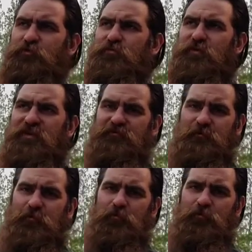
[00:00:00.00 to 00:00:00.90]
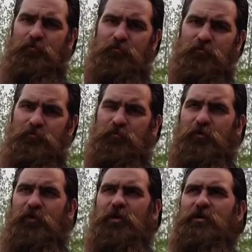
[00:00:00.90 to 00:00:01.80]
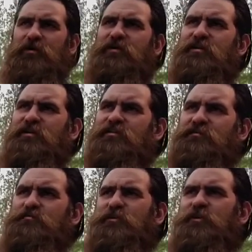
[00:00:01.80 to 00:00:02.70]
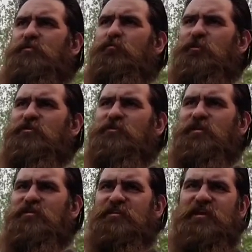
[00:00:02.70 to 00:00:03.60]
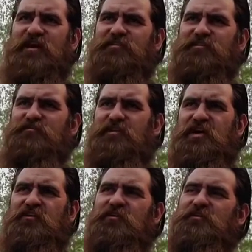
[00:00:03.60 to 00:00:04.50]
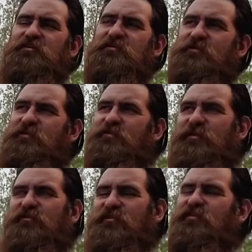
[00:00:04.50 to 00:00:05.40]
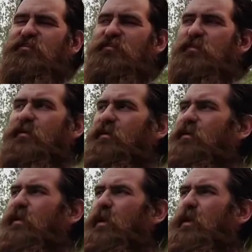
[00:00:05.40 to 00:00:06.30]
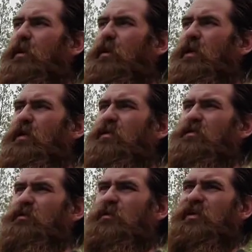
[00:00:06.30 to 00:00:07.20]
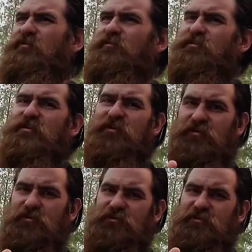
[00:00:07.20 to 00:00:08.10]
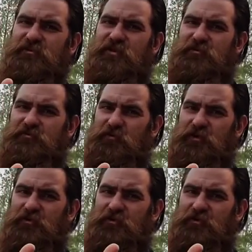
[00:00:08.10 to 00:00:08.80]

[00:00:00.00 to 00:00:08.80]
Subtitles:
get some moisturizing action back on my skin. So then after I started using Dr. Squatch